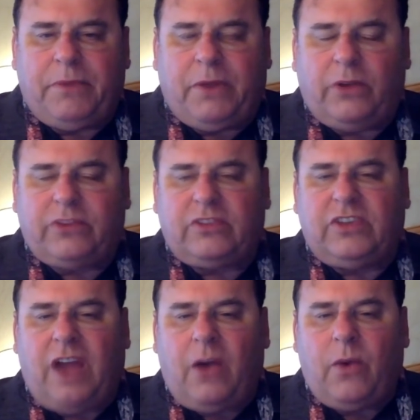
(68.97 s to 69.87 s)
because
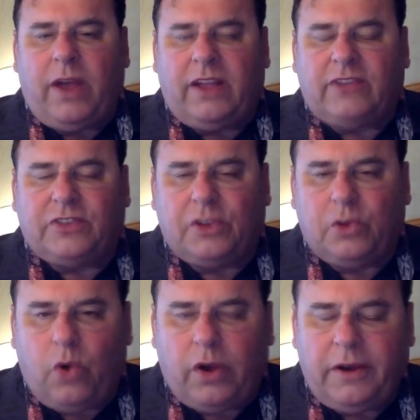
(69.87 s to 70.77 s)
it's Yahweh, it's the
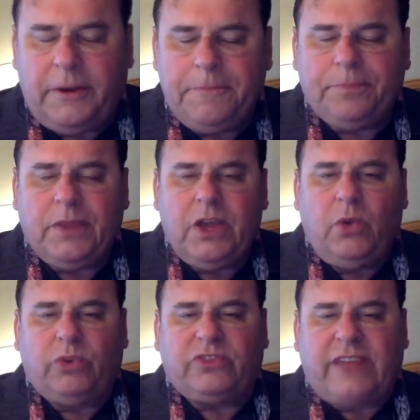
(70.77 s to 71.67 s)
Lord,
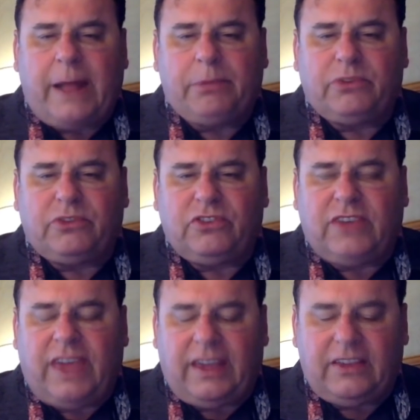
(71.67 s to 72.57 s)
who establishes
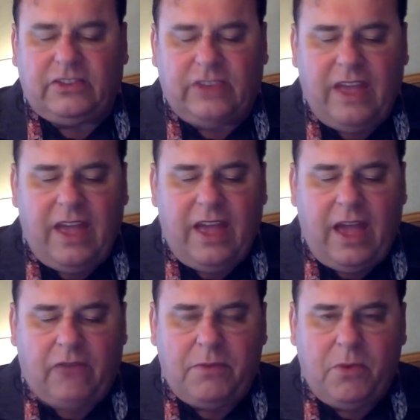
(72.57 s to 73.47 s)
kings
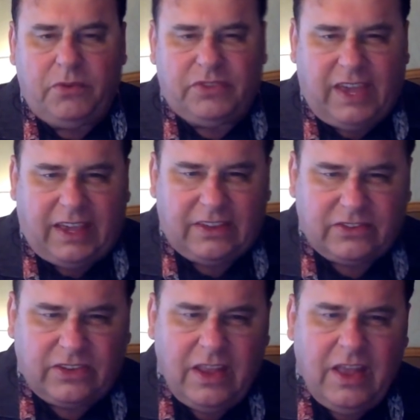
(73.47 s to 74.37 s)
and removes
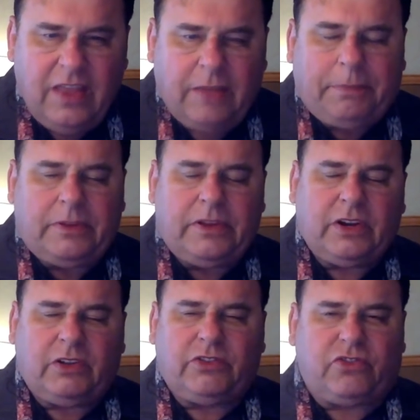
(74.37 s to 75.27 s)
kings. The
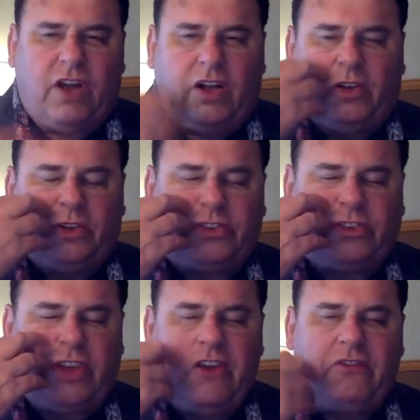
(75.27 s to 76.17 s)
political
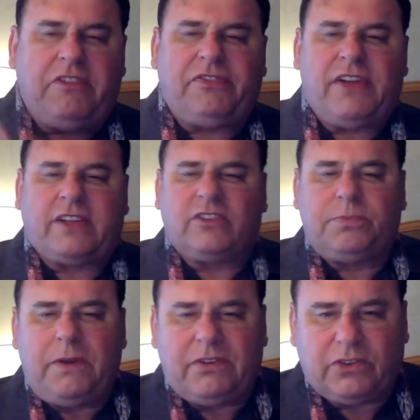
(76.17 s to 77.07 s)
struggles reflect the
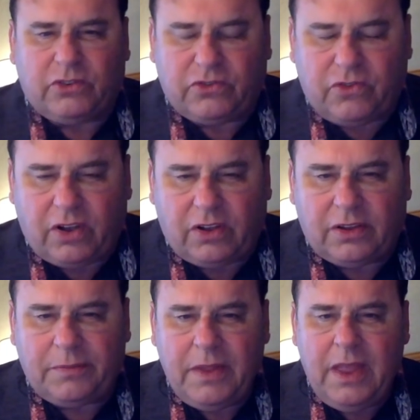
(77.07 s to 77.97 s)
spiritual
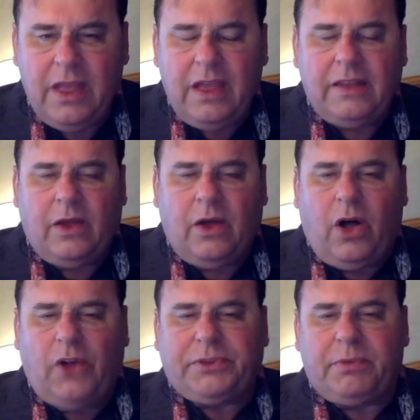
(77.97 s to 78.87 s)
struggle. Now,
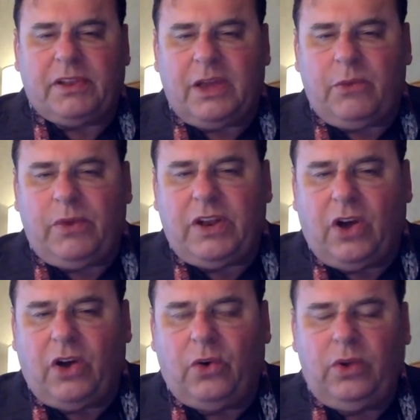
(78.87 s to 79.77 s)
ultimately, we
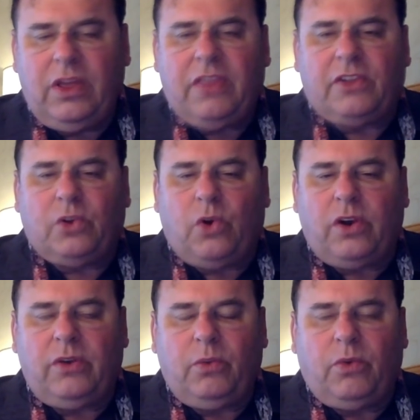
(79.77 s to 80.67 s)
know the
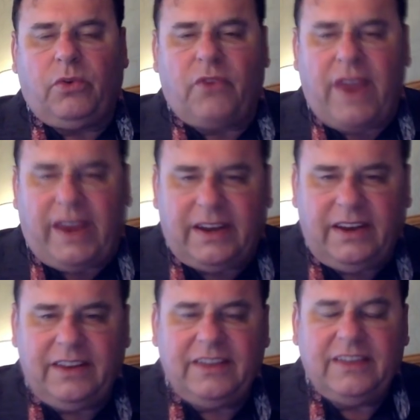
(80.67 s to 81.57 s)
Lord will
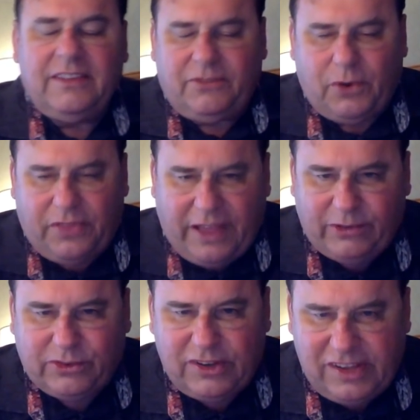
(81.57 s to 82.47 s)
reign for
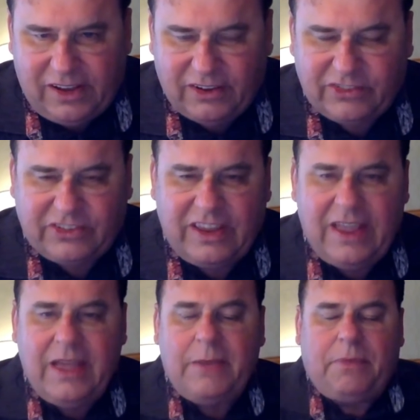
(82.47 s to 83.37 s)
1,000 years
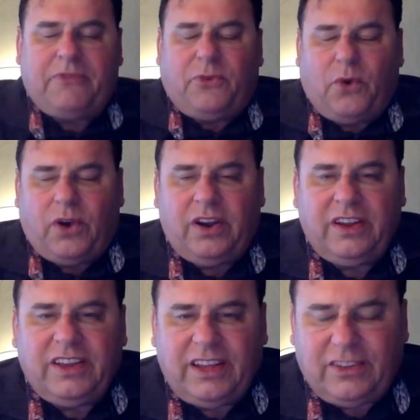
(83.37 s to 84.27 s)

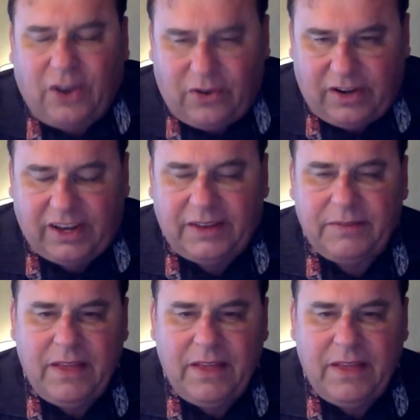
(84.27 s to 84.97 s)
before eternity.